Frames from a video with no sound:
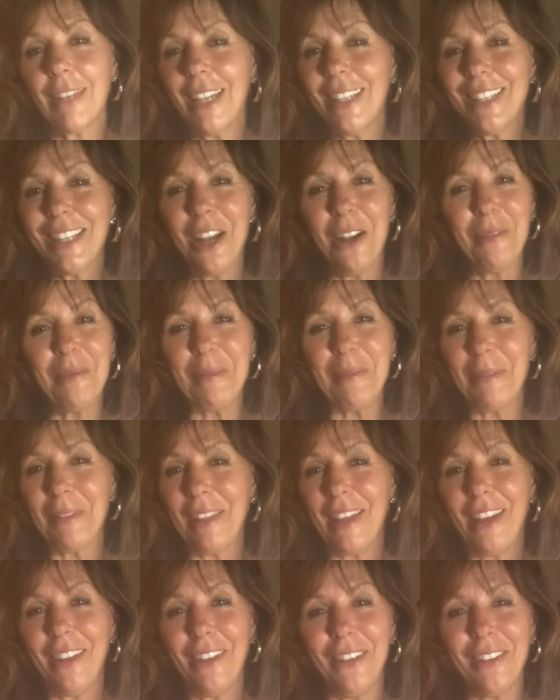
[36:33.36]
I tell people
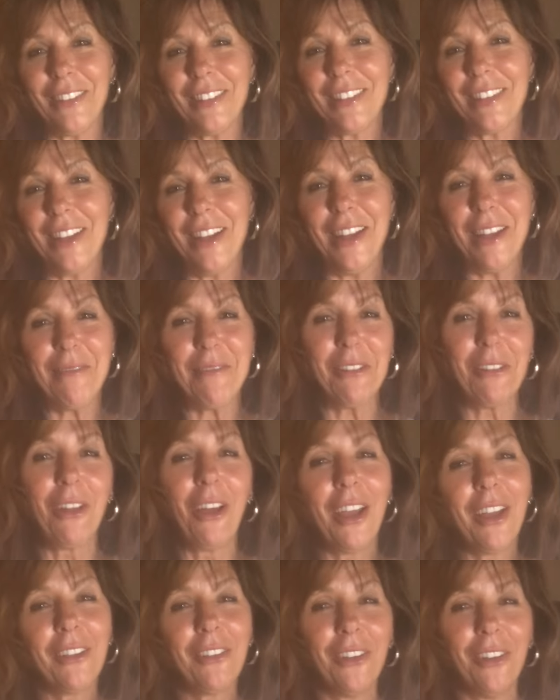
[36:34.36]
that all the time. They're
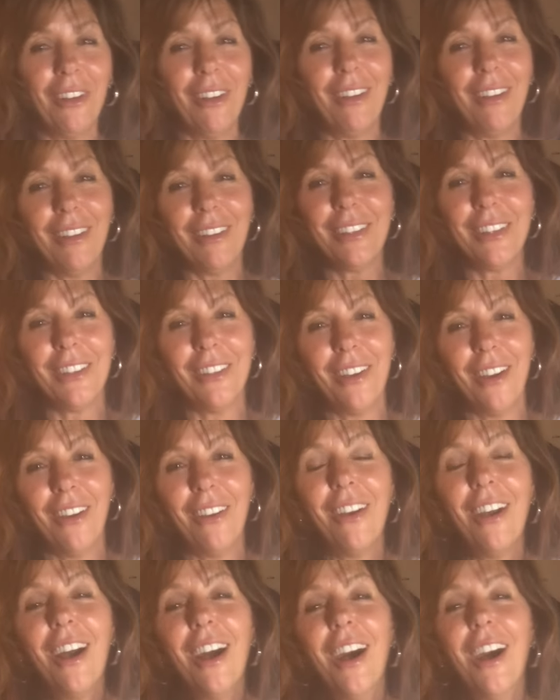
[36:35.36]
like, oh, you
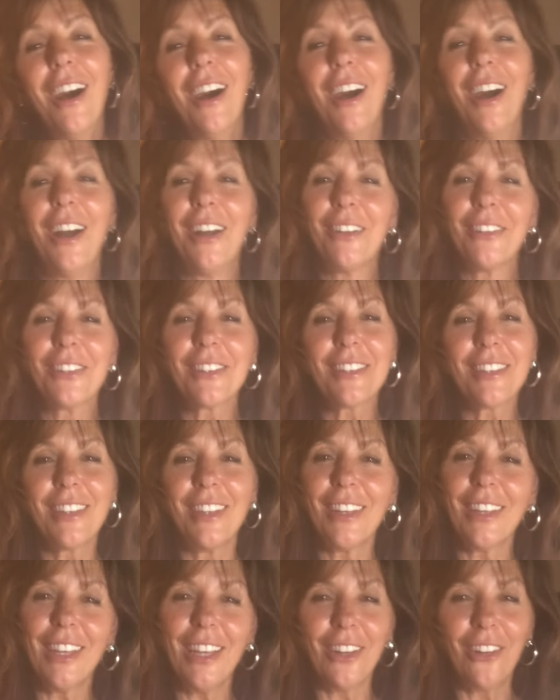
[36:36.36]
know, I'm just
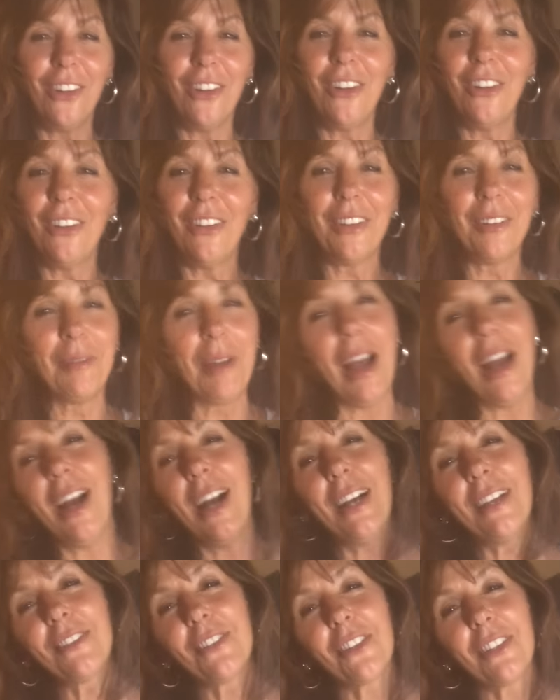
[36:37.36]
going to get old. And
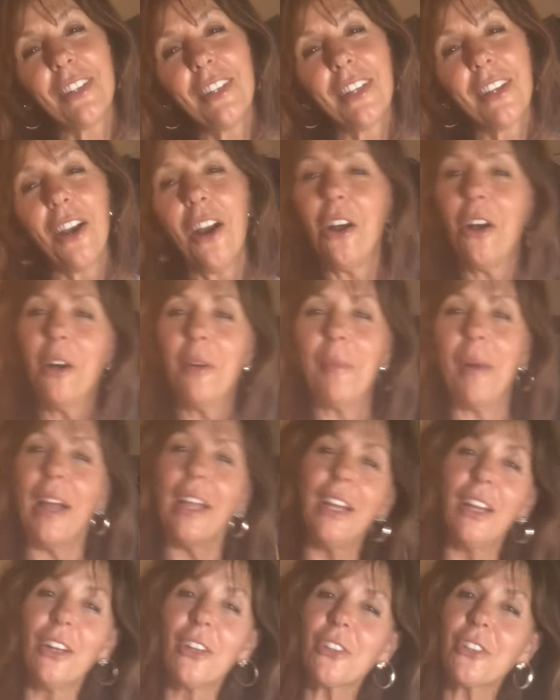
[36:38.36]
my eyes are going to go. My
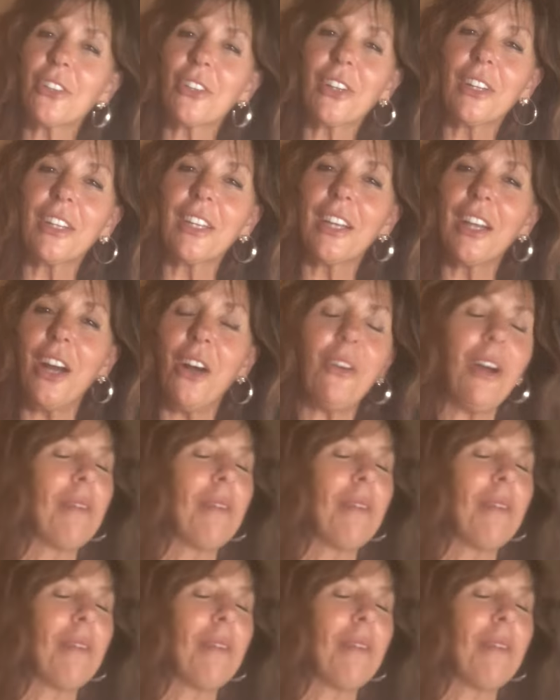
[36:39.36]
ears are going to go.